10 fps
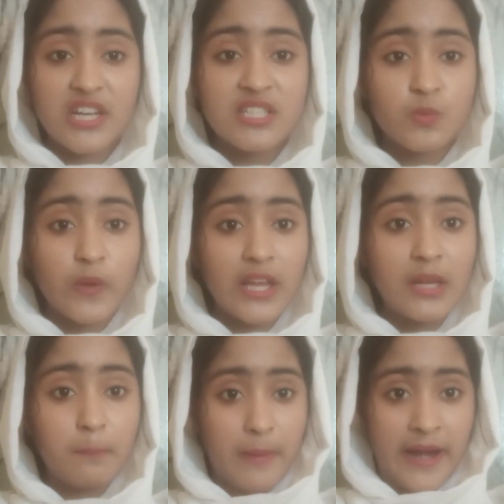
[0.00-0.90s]
It's
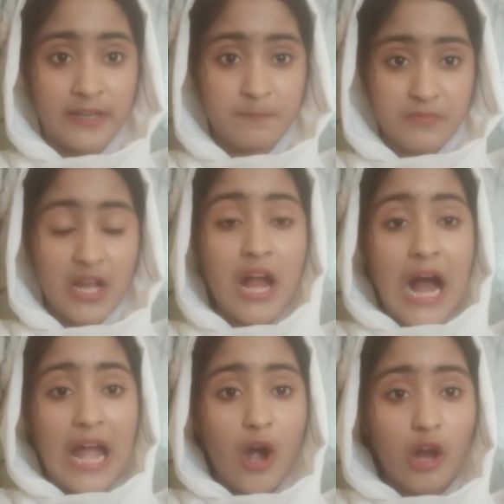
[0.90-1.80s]
very
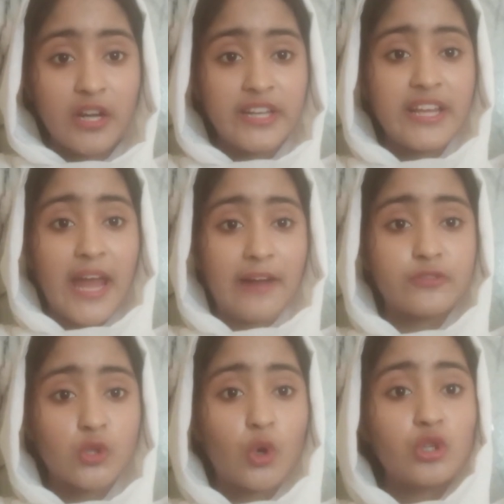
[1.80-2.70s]
bad. I already
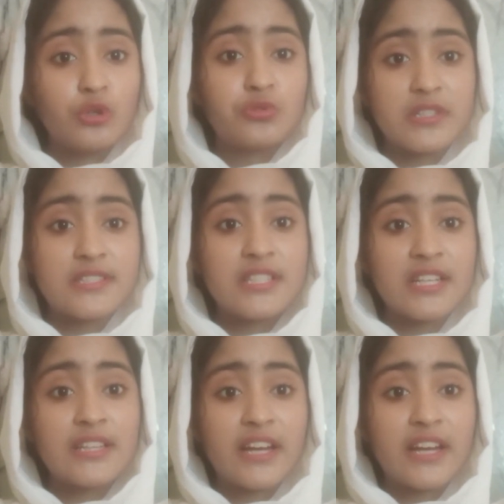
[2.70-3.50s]
have told you this thing,